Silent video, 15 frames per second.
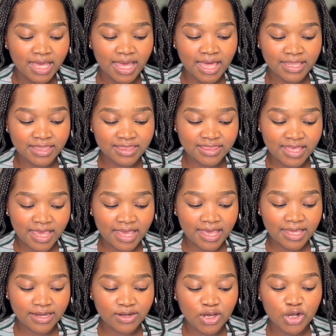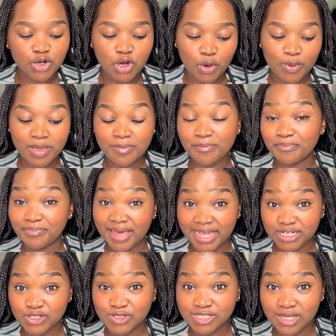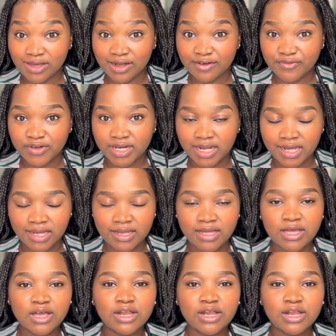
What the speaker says: And then going back to South Africa,